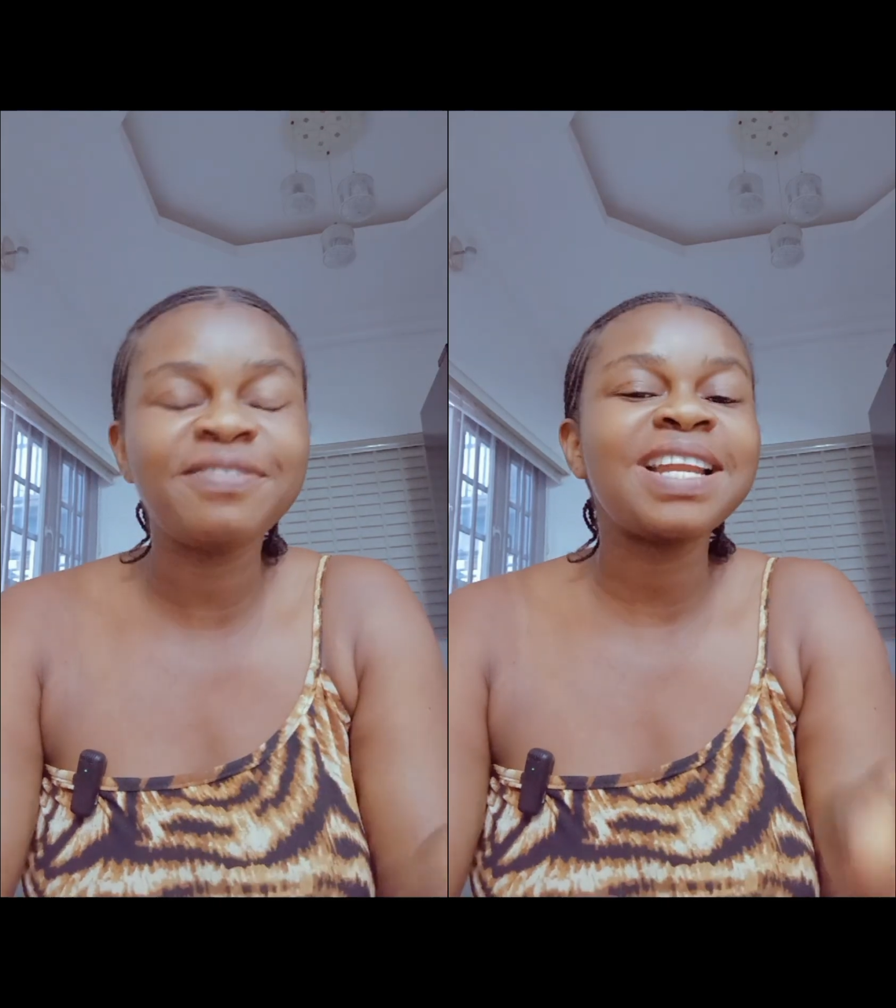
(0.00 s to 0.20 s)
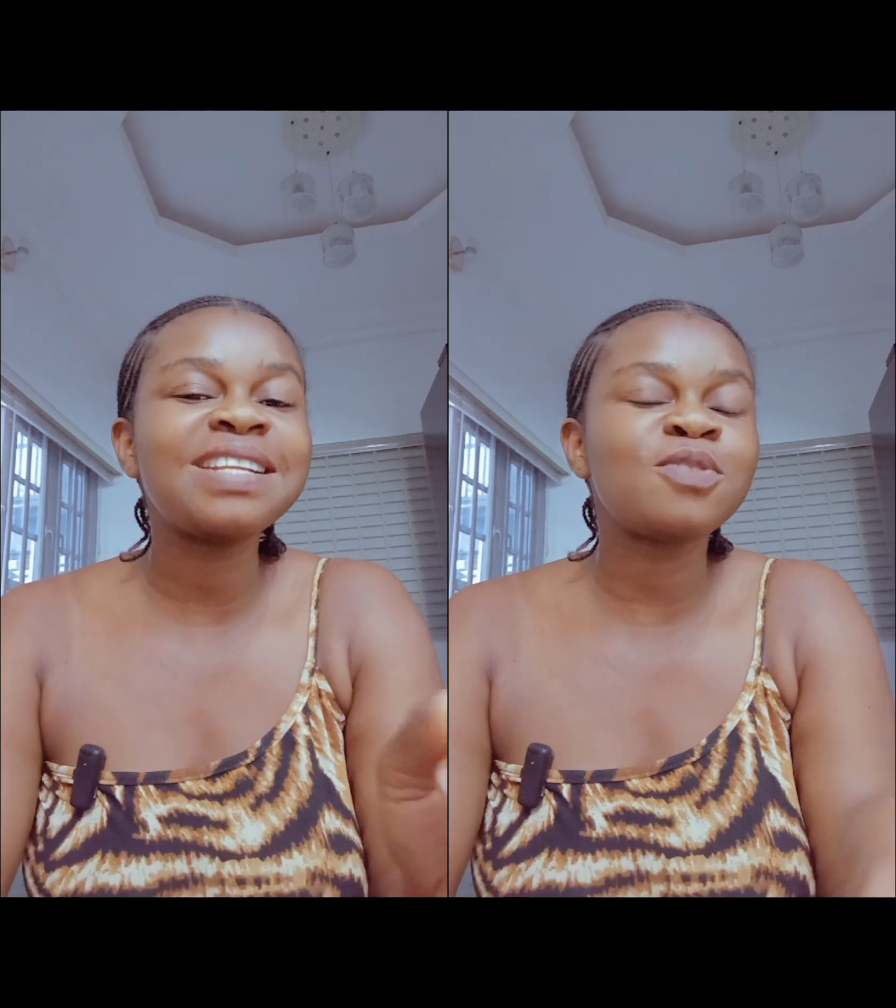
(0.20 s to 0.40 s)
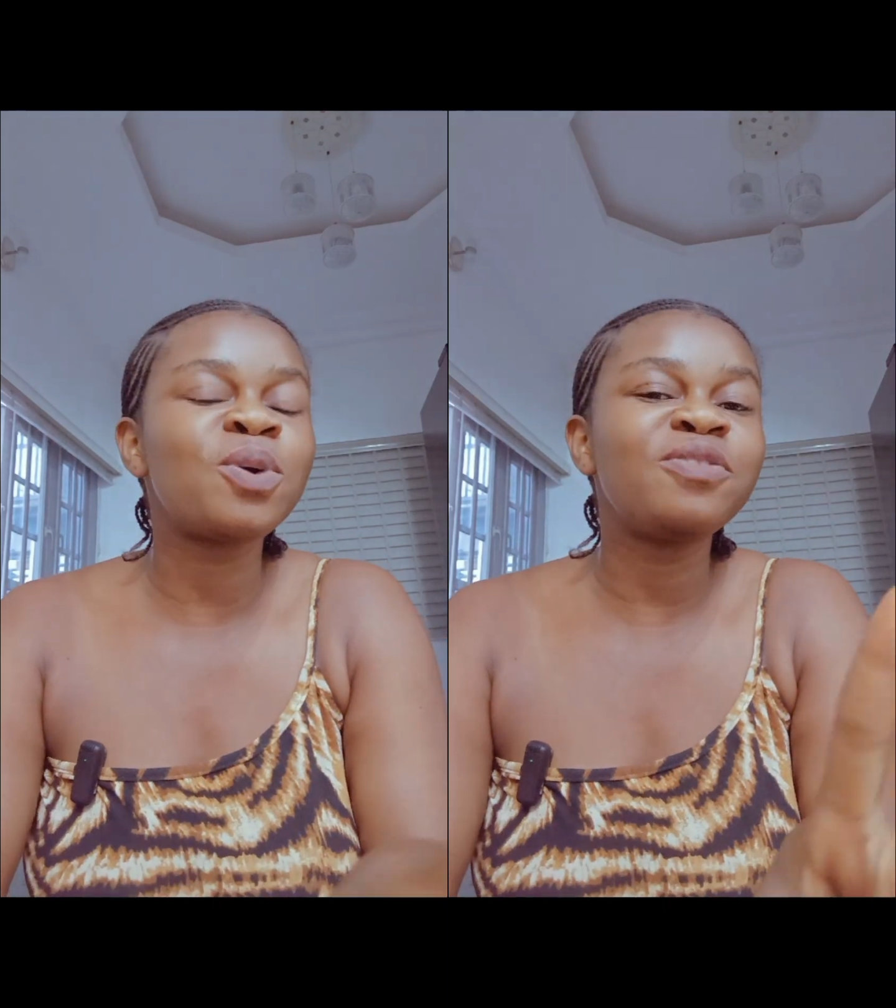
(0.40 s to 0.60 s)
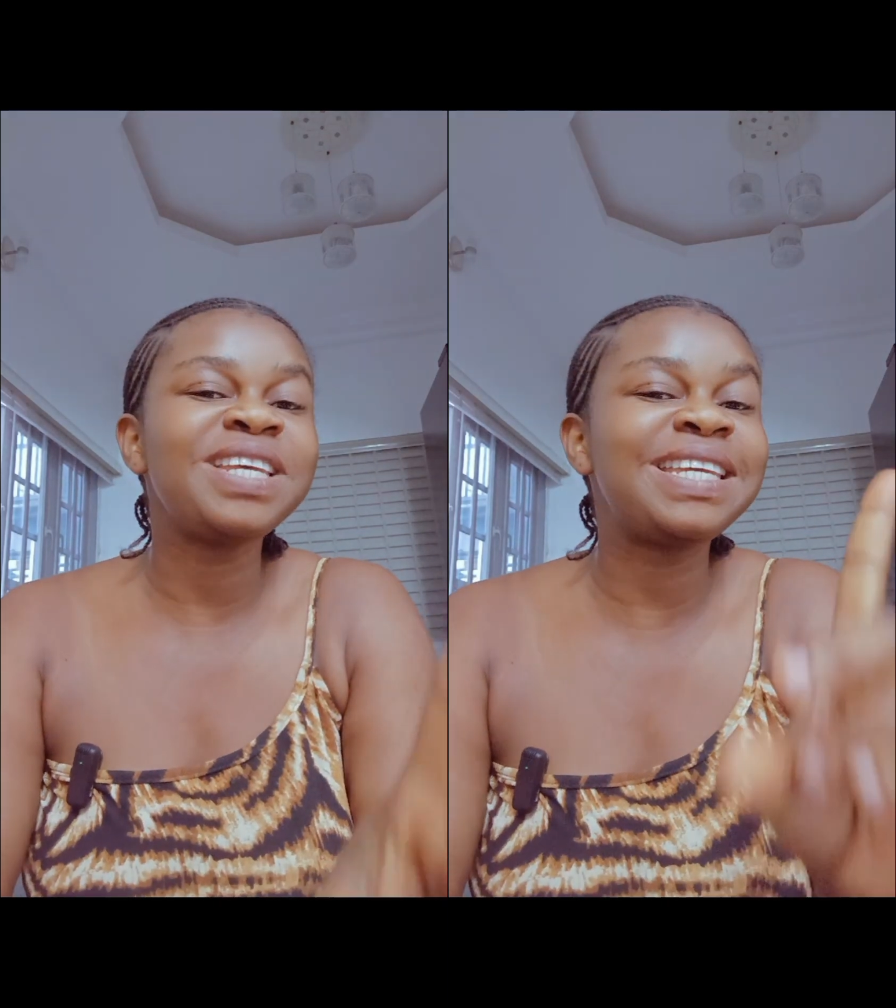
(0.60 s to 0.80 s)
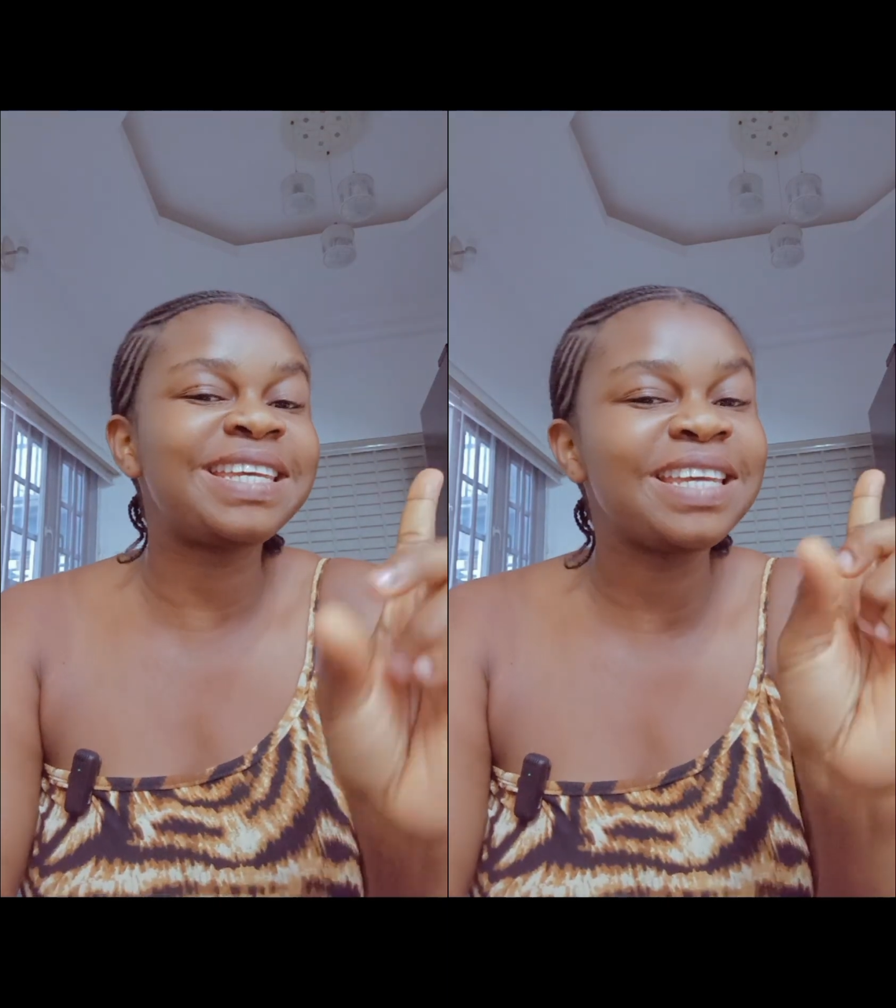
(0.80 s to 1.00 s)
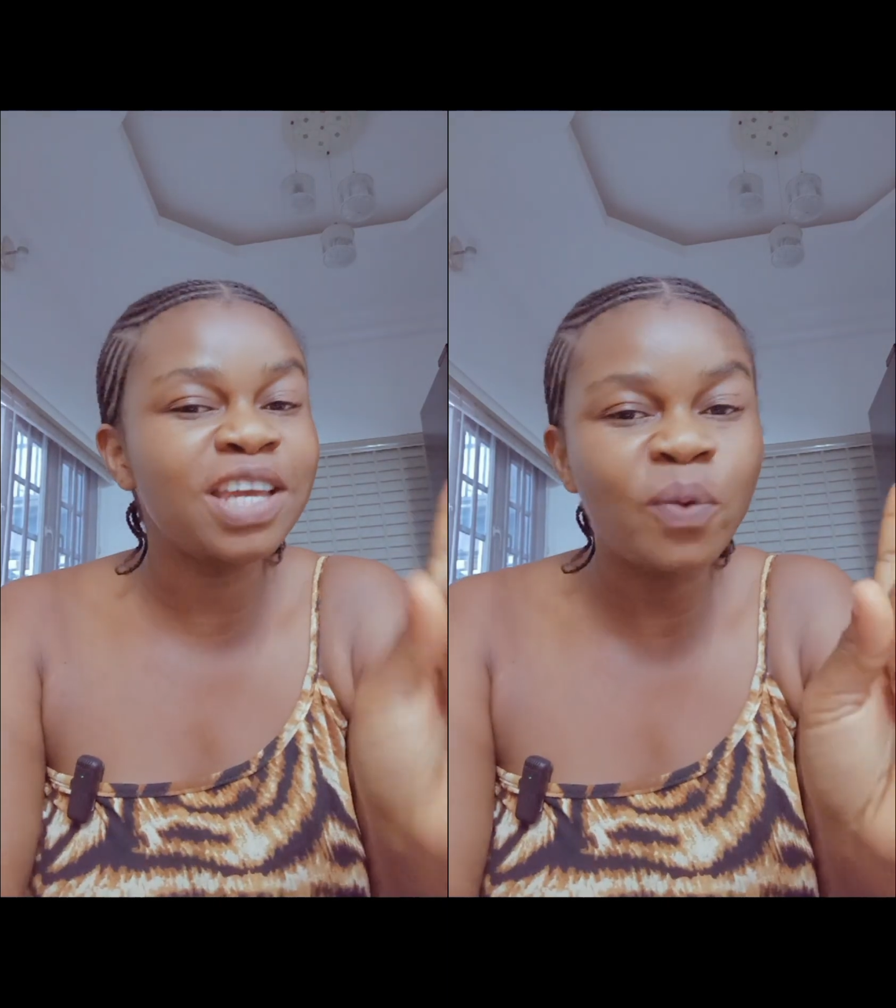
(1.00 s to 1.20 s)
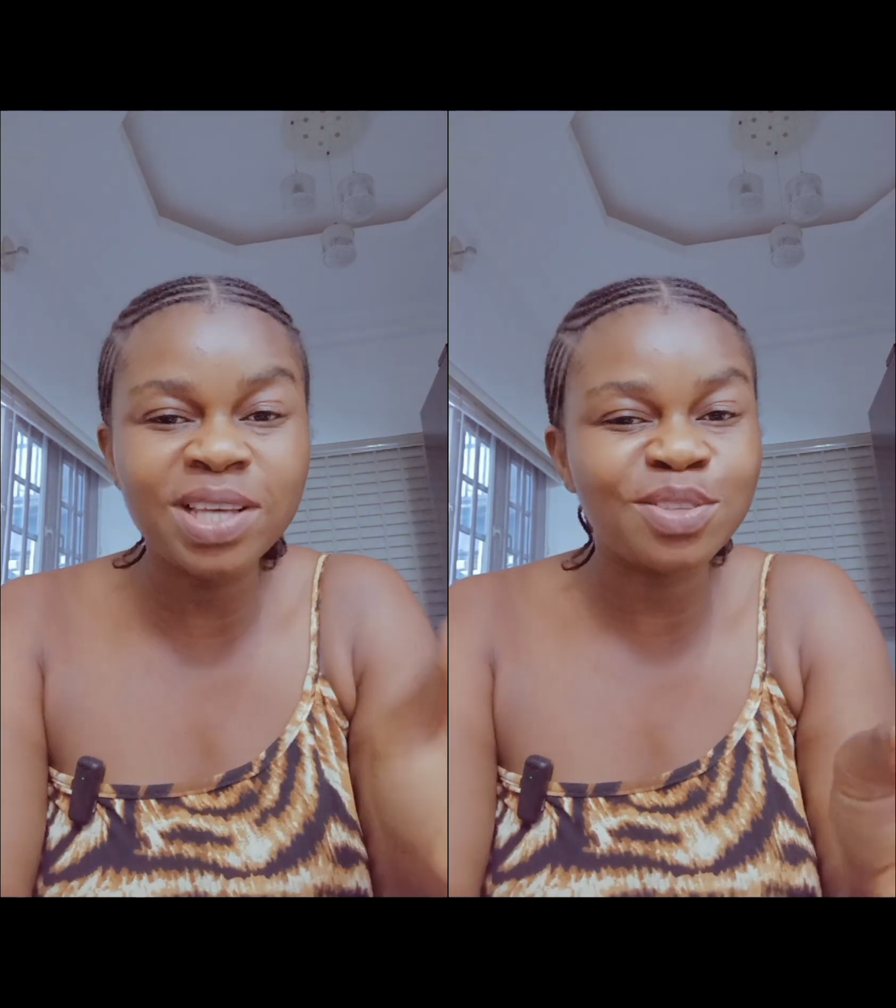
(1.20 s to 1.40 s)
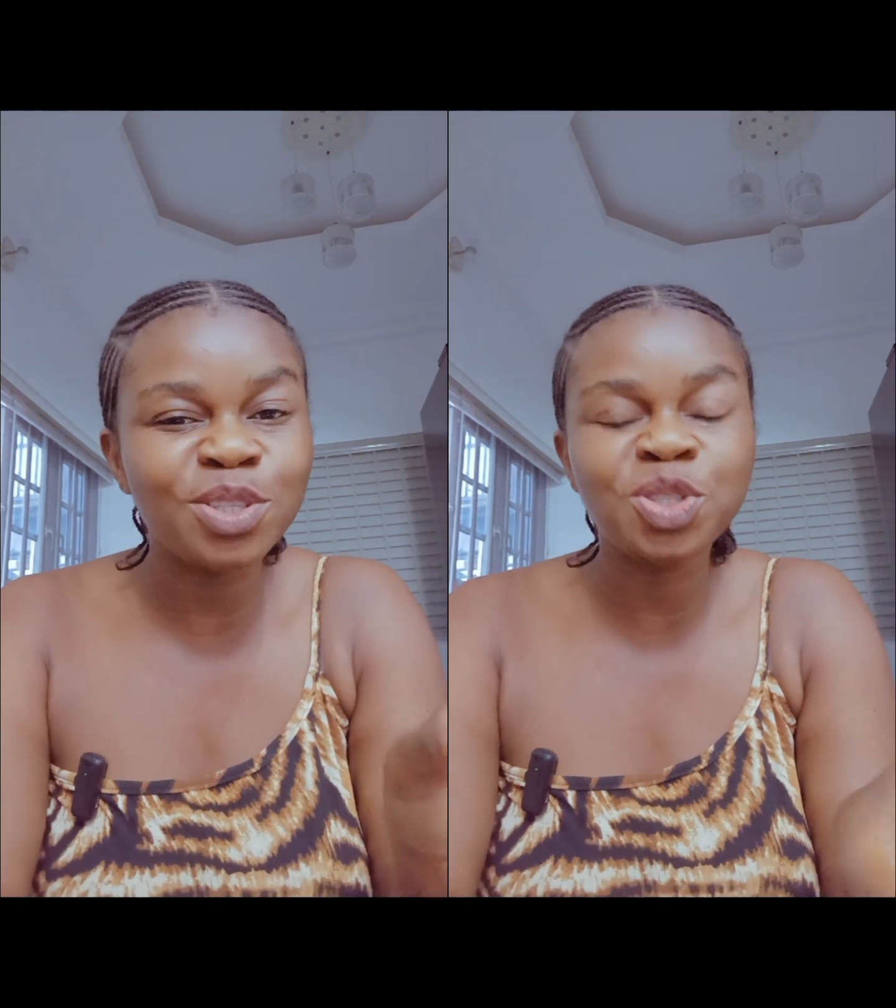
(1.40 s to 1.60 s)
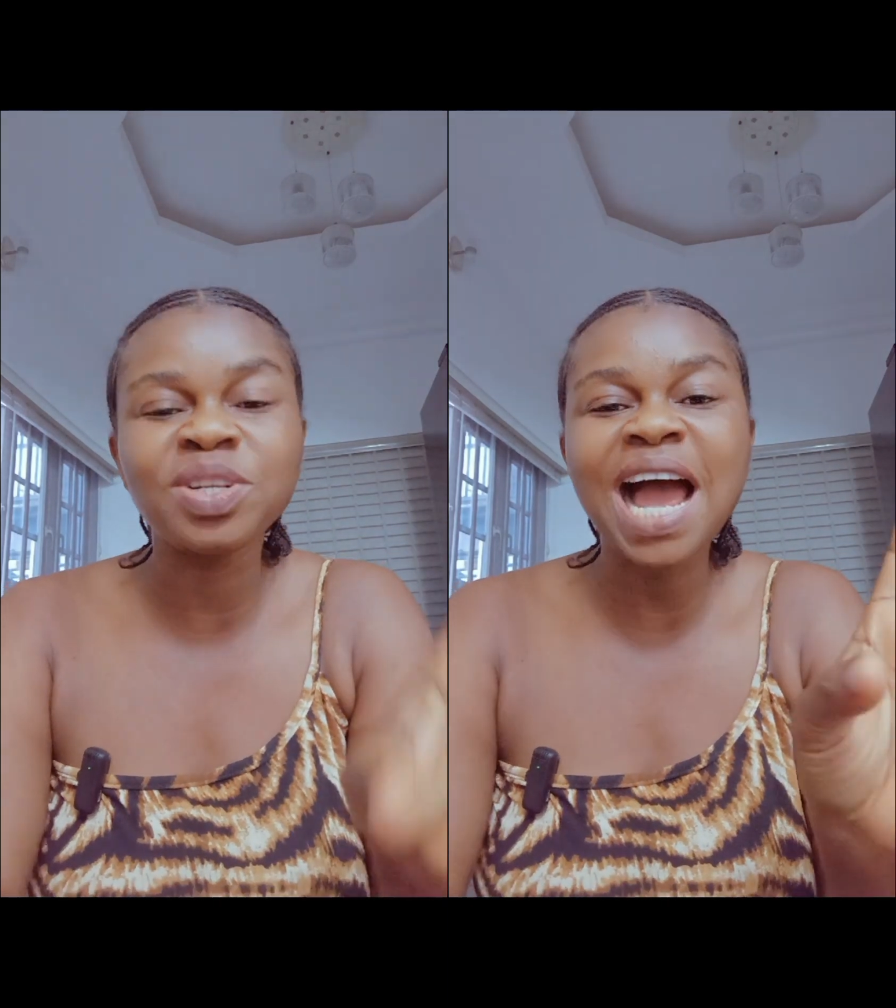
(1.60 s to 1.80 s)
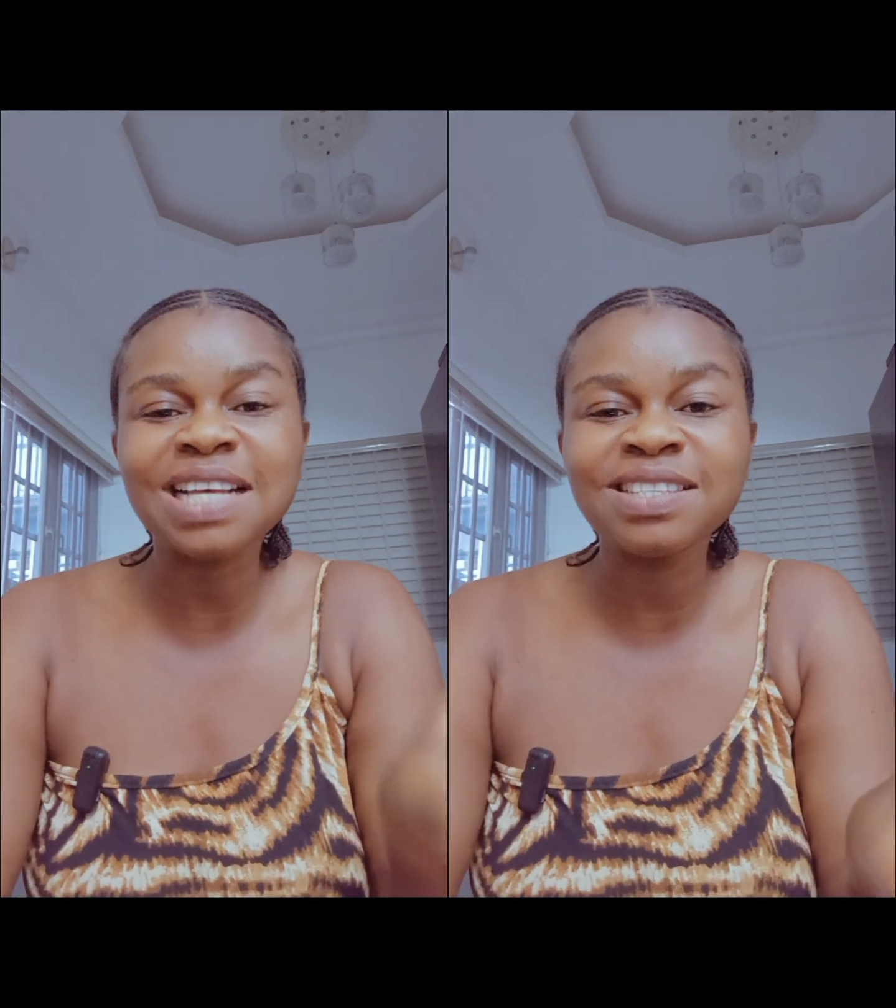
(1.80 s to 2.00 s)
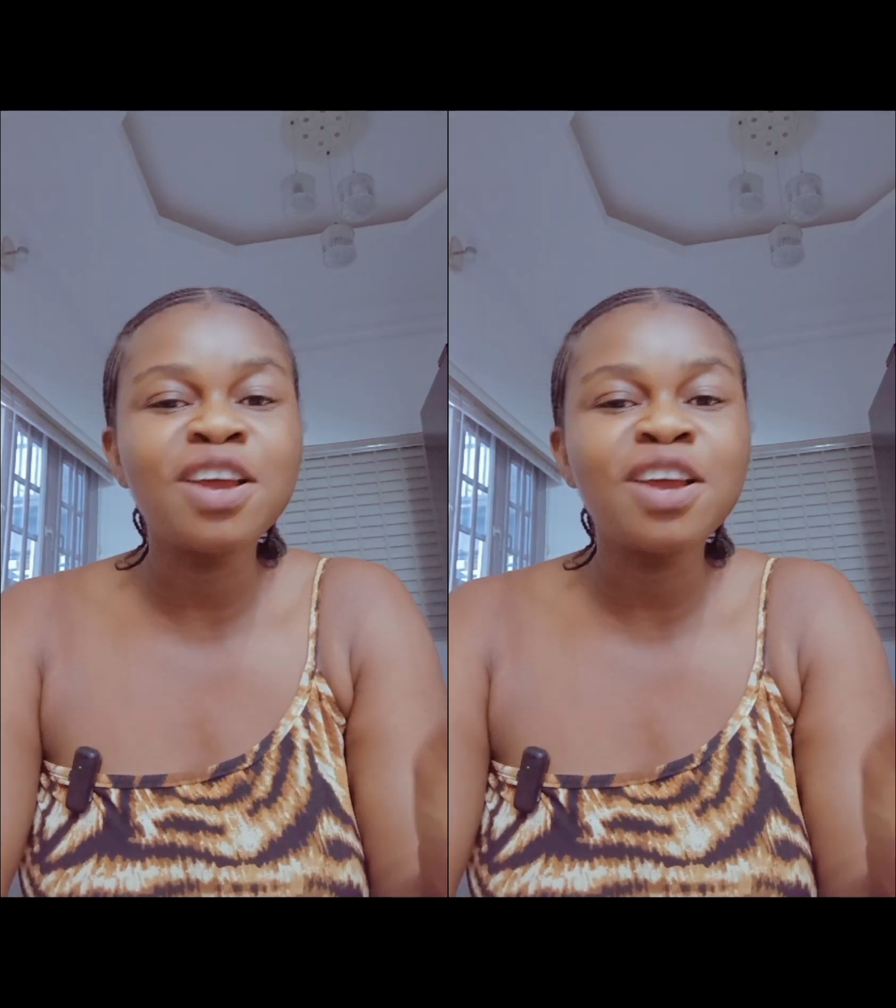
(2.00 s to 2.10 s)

In fact, that is one of the key questions you should ask.